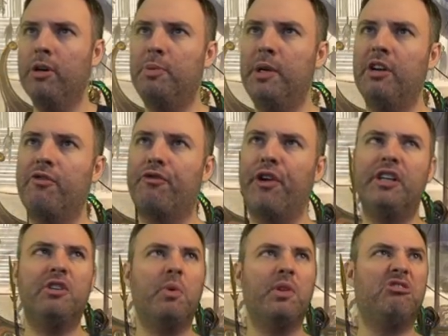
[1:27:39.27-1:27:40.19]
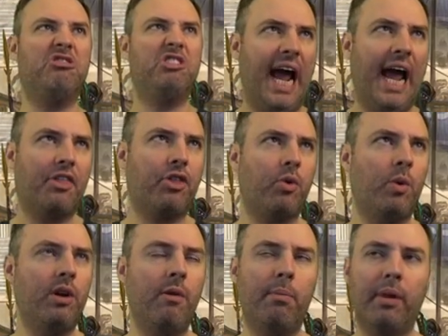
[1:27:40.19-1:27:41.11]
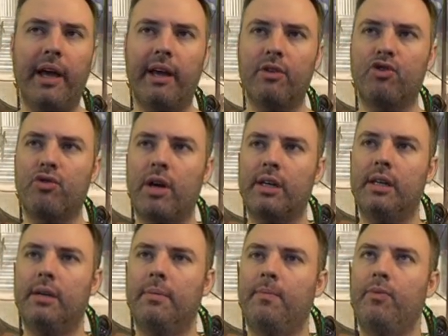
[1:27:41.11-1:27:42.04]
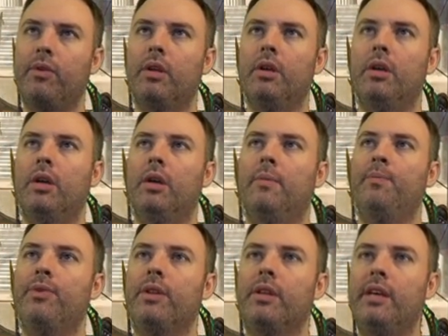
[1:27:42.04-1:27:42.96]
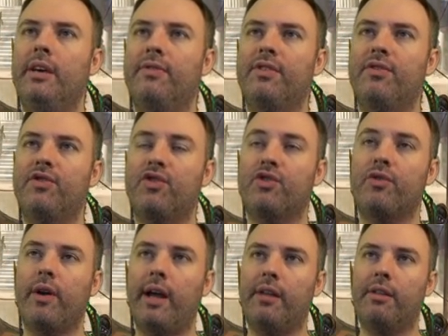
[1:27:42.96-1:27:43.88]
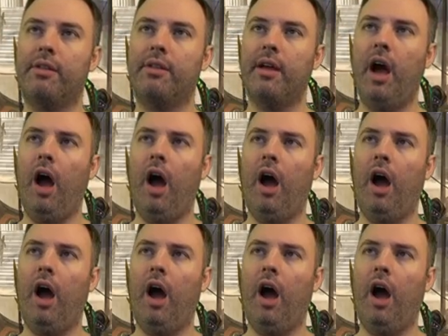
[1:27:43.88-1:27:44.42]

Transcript: You must be confronted with death when you play Constructed. Gift of Strength.